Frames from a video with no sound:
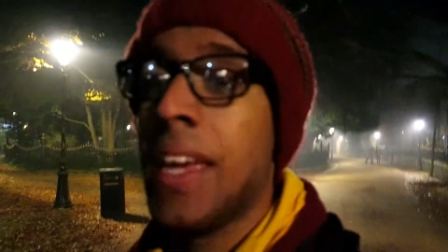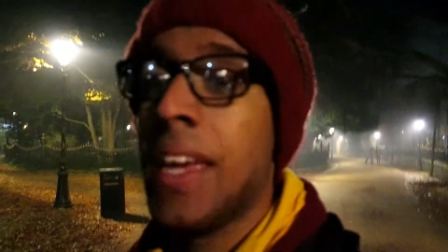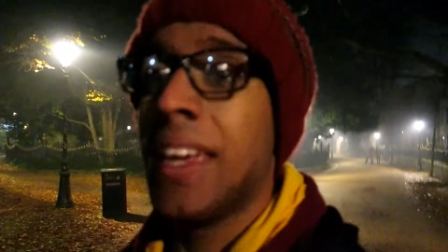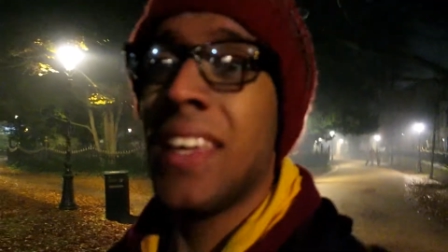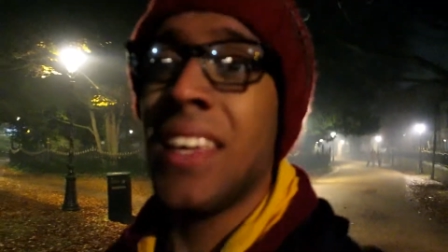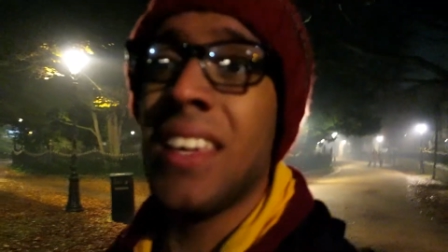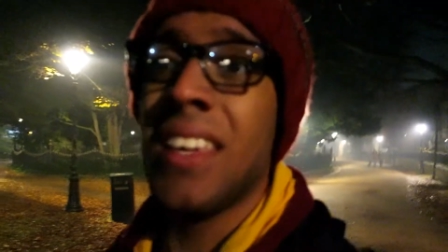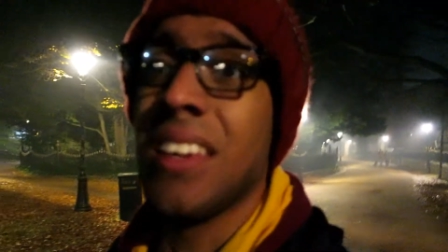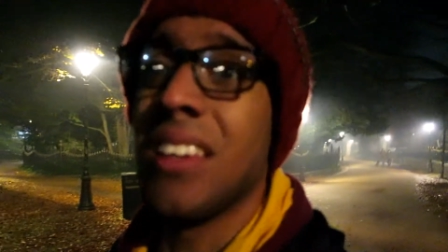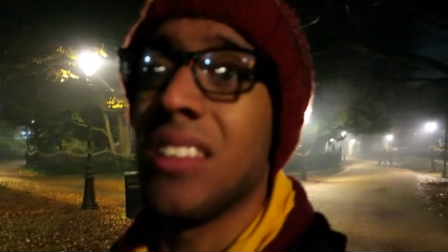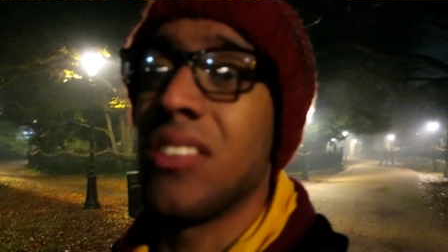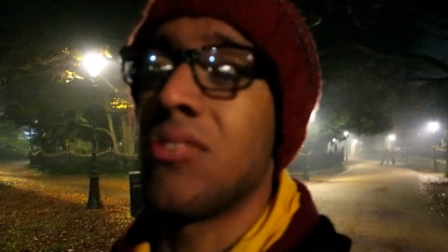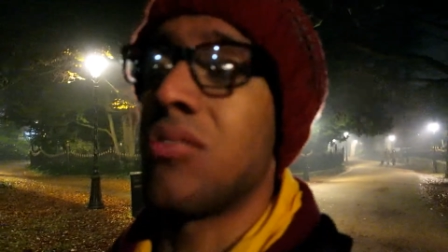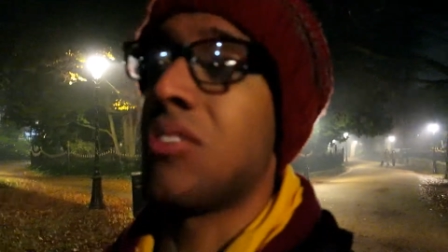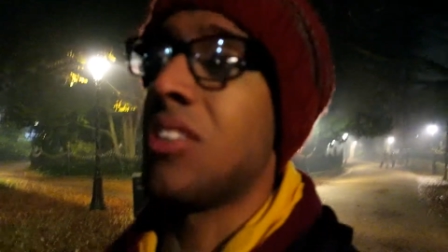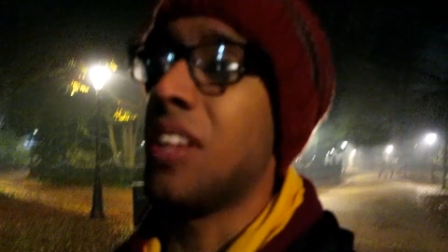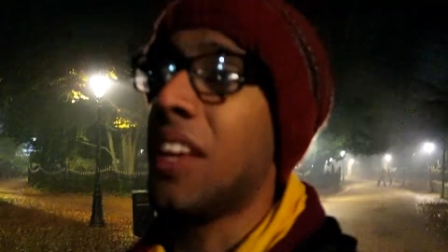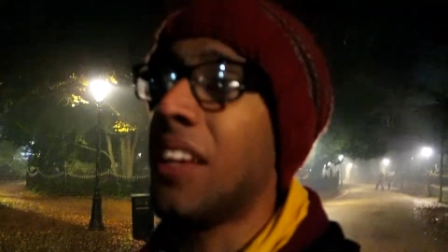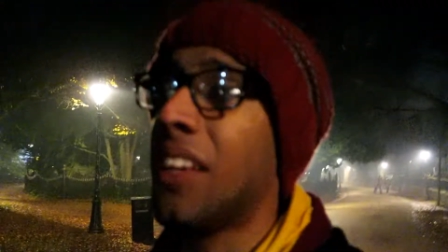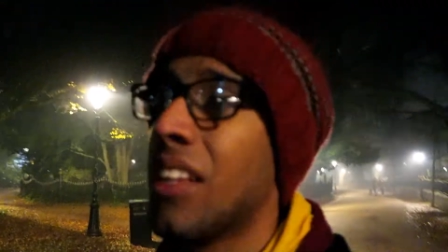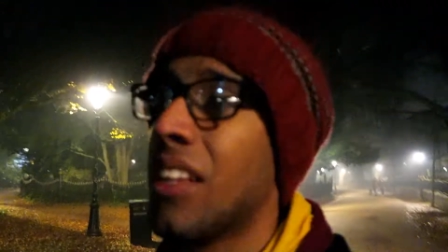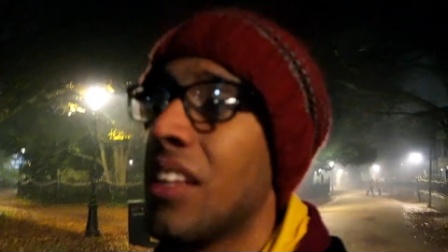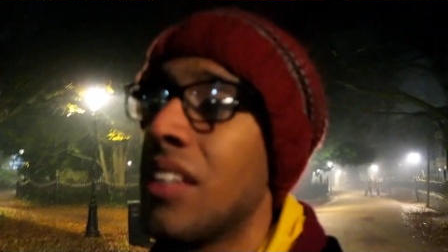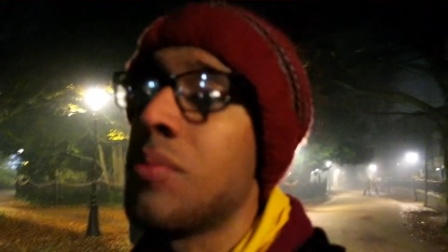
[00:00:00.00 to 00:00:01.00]
here it's
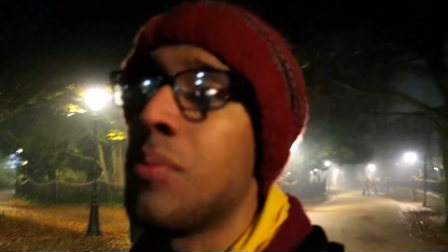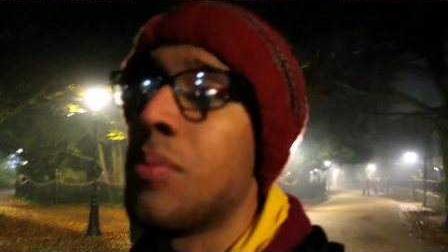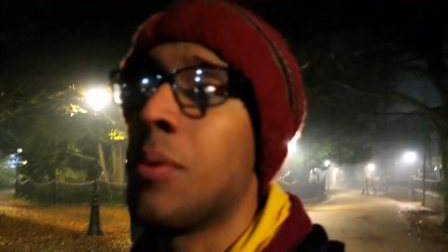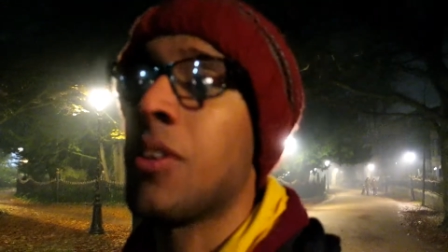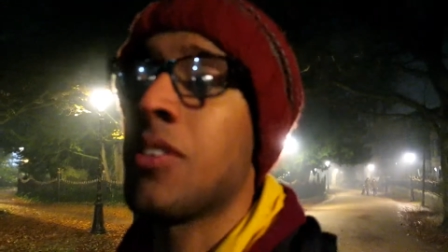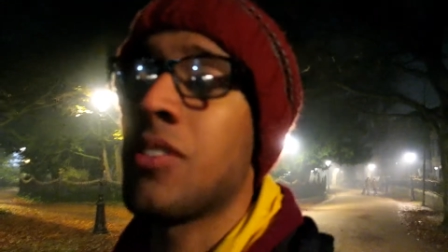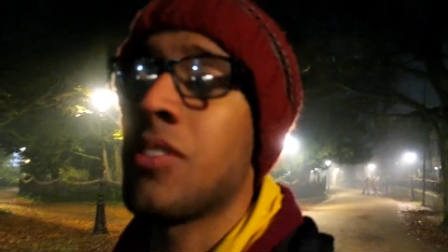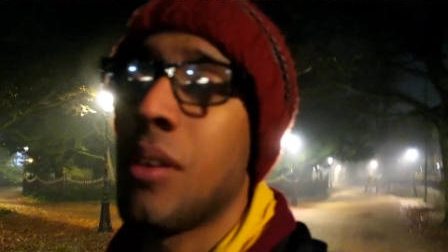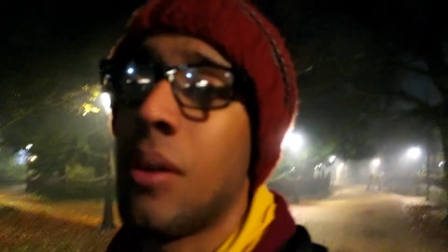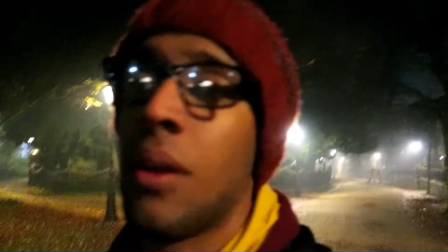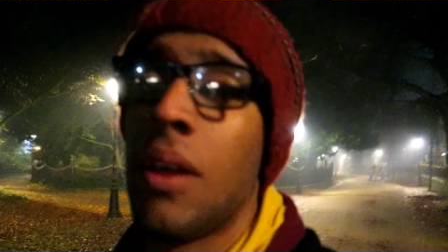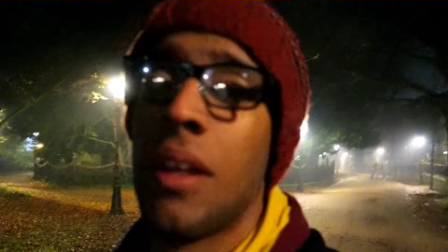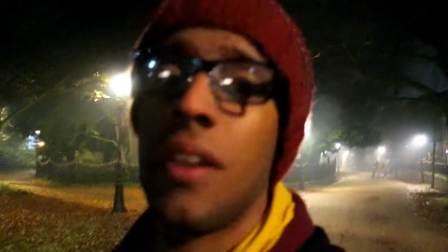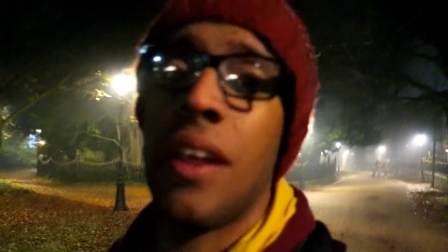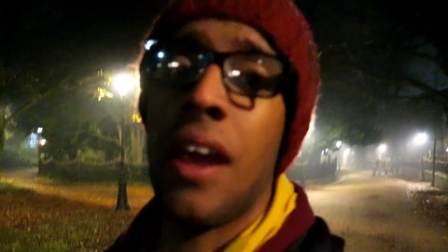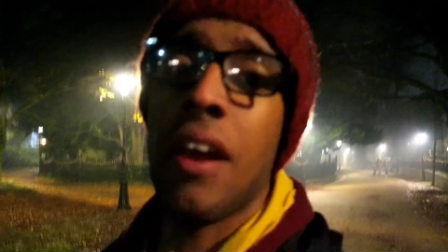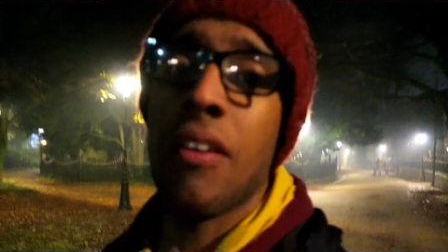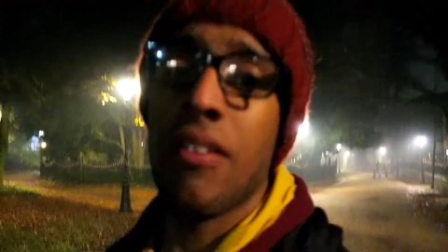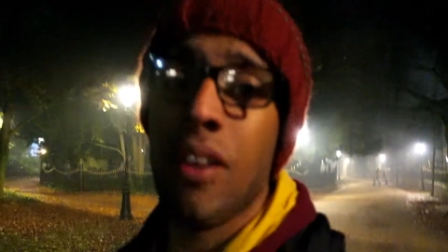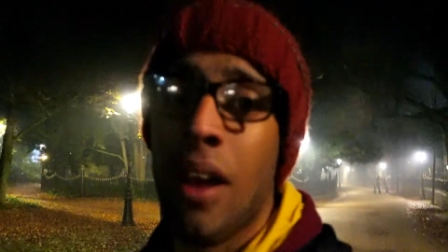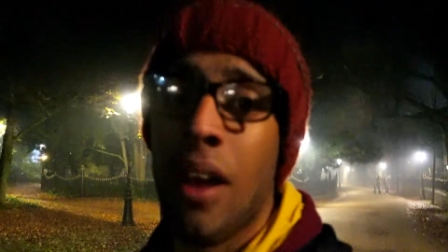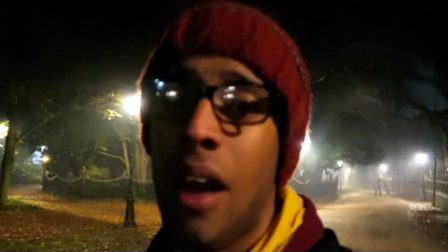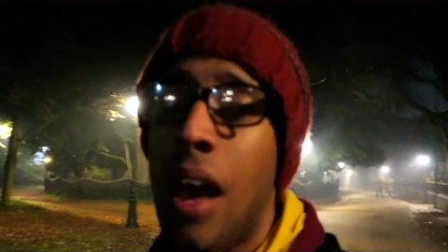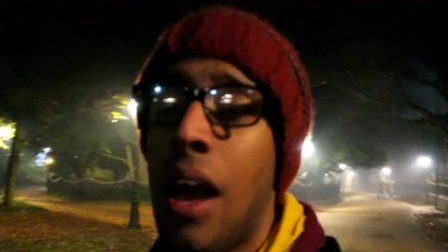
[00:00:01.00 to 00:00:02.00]
ridiculous because an area